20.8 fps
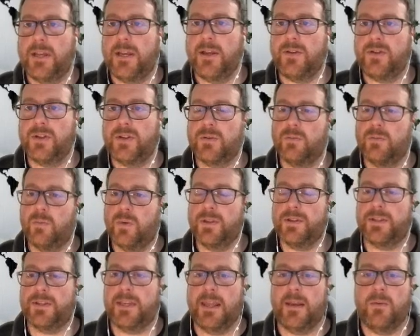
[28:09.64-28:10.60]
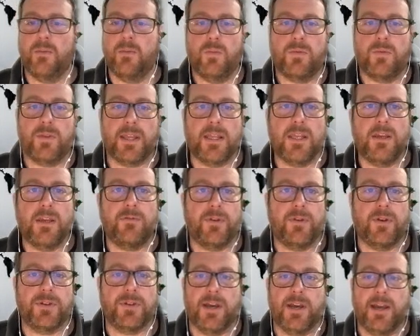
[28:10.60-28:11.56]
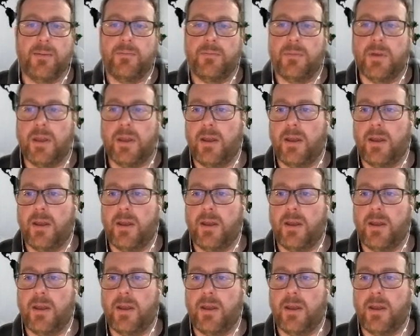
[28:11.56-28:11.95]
Just once again, thank you for your time.